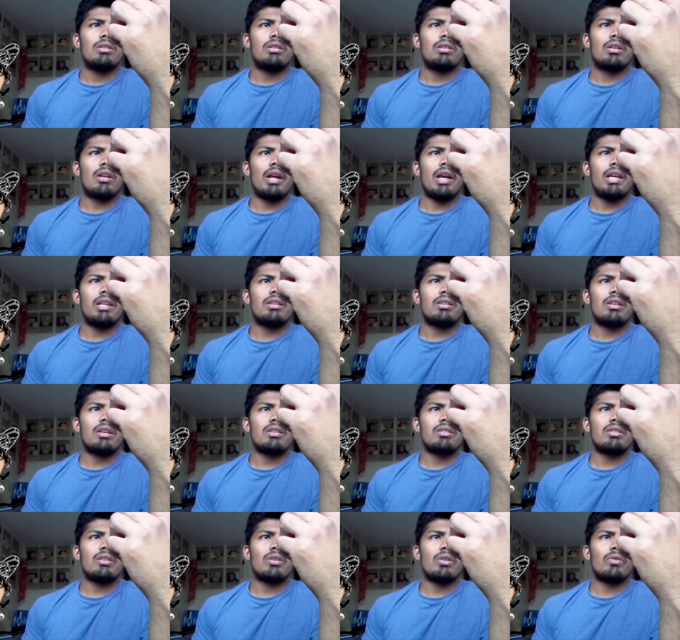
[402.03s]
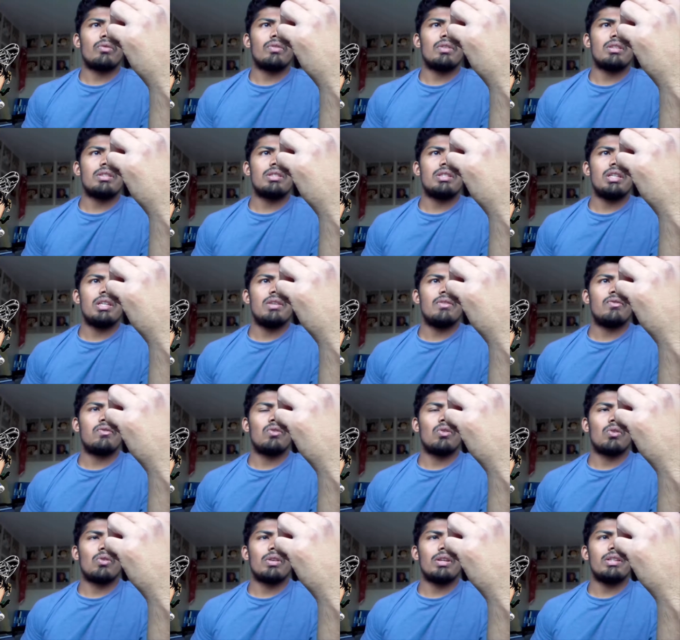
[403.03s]
great treasure of the sea
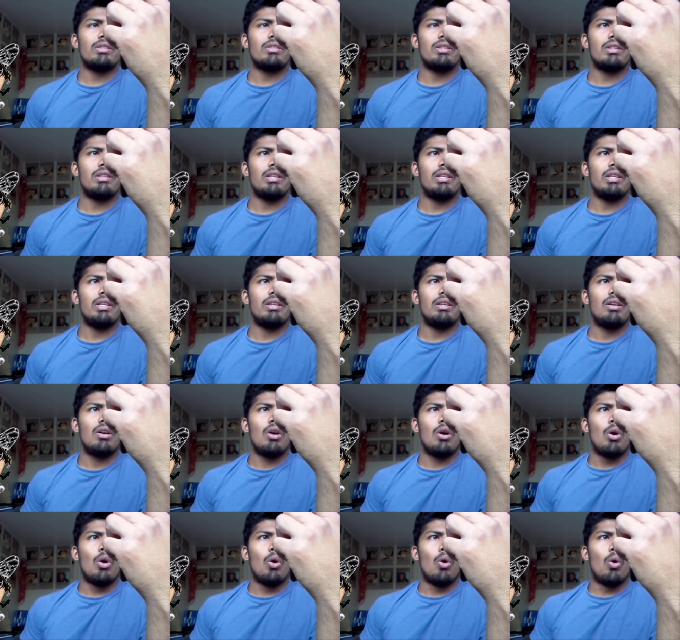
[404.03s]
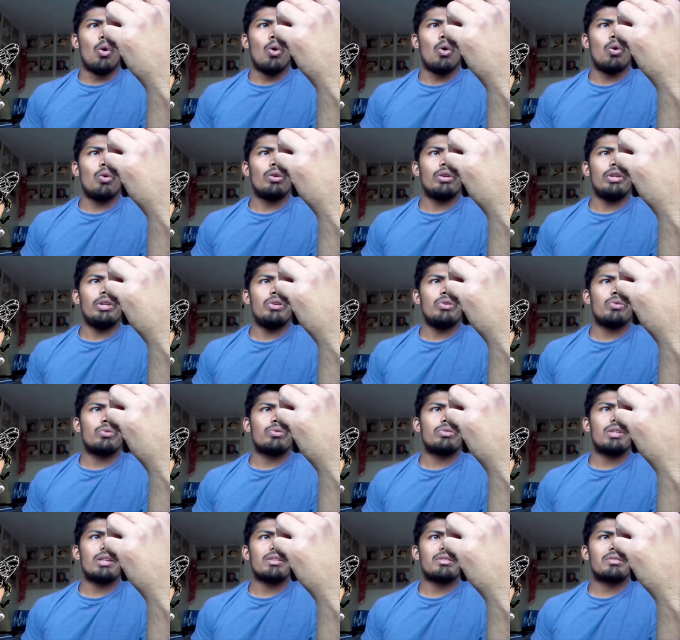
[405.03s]
floor recently. Oh,
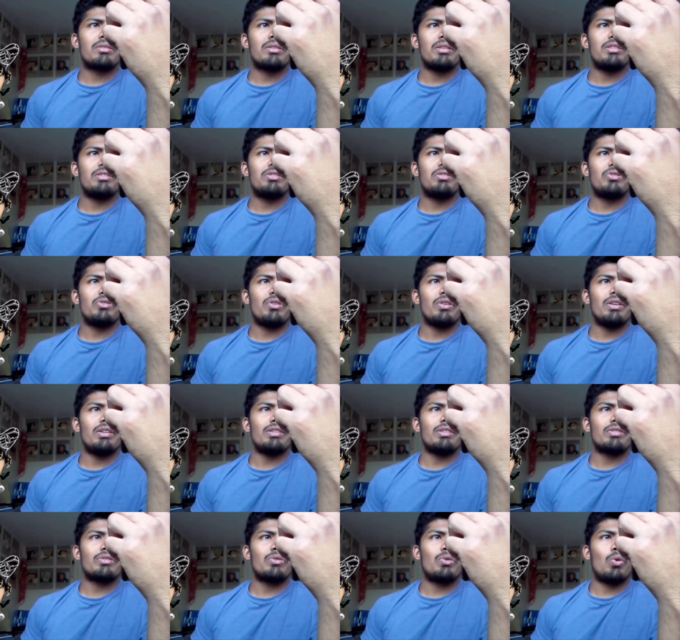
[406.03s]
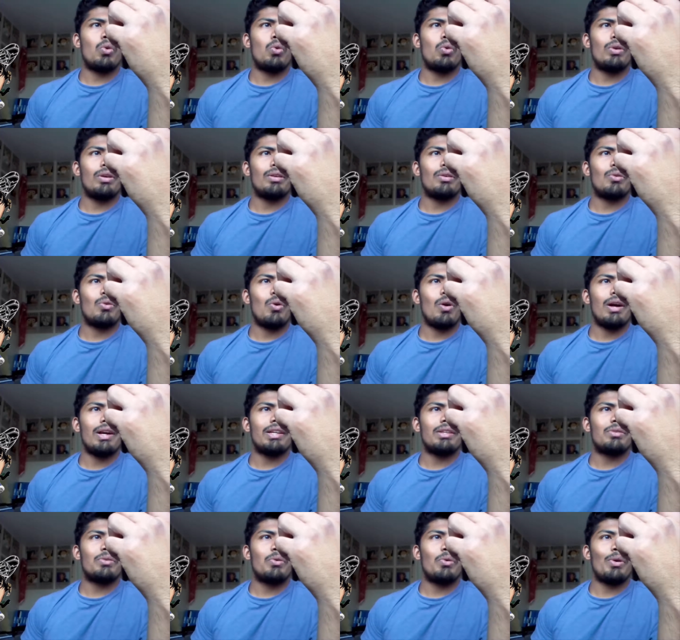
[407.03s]
news just reached your ears qu
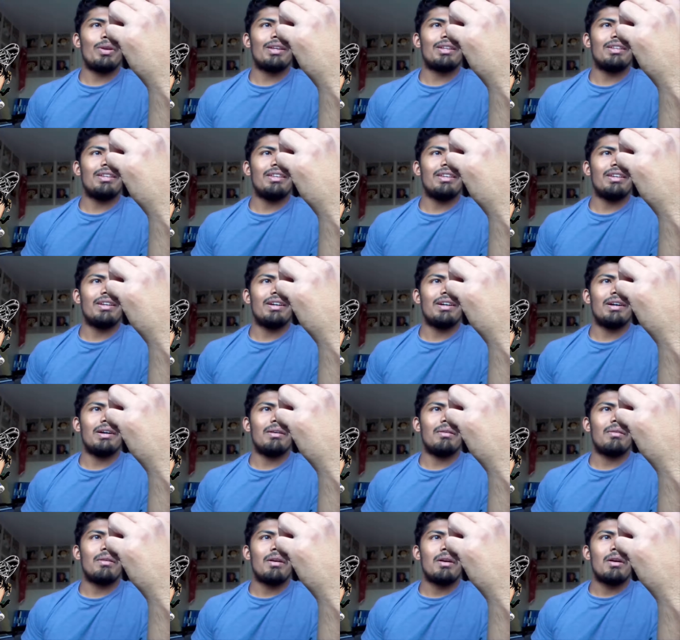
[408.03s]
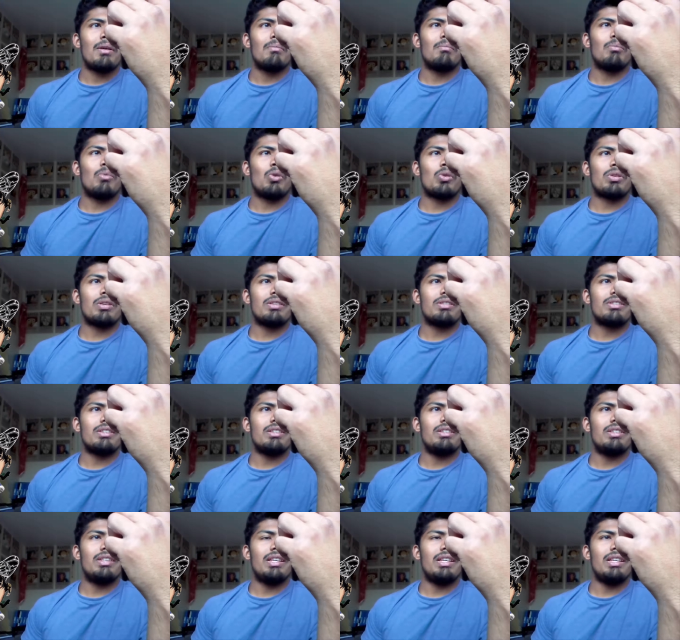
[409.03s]
quite quickly, huh? Morgans
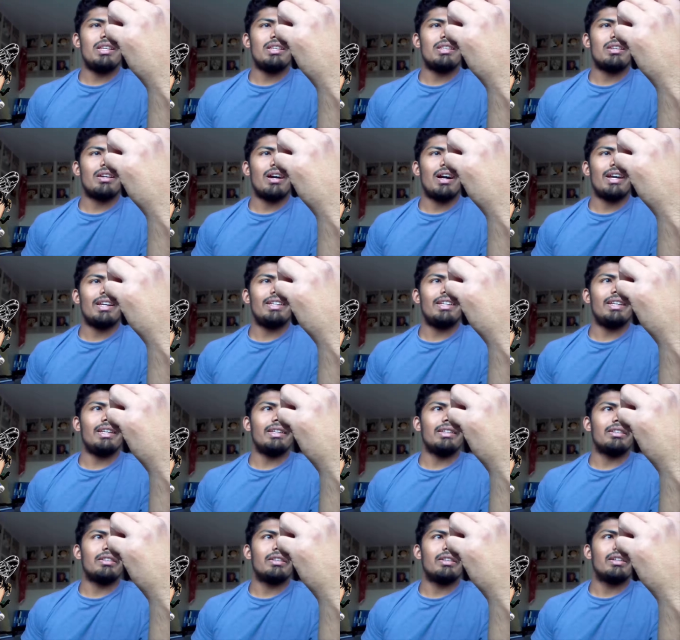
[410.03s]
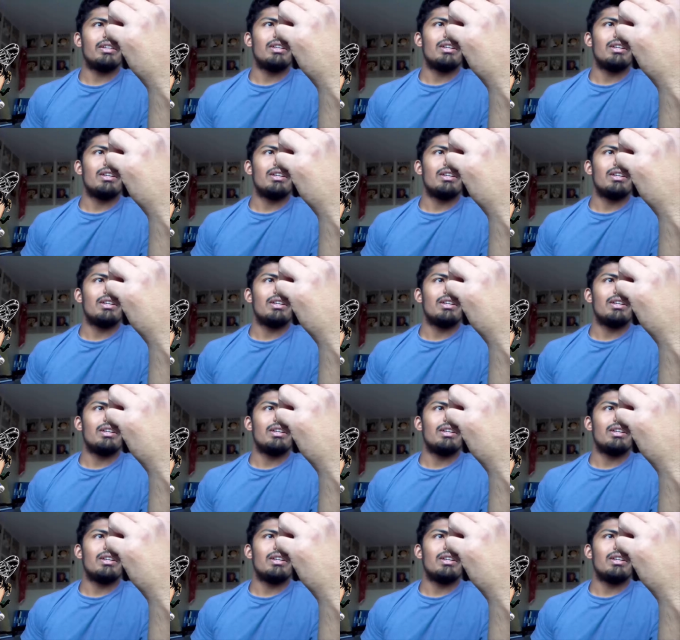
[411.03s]
indeed, I did.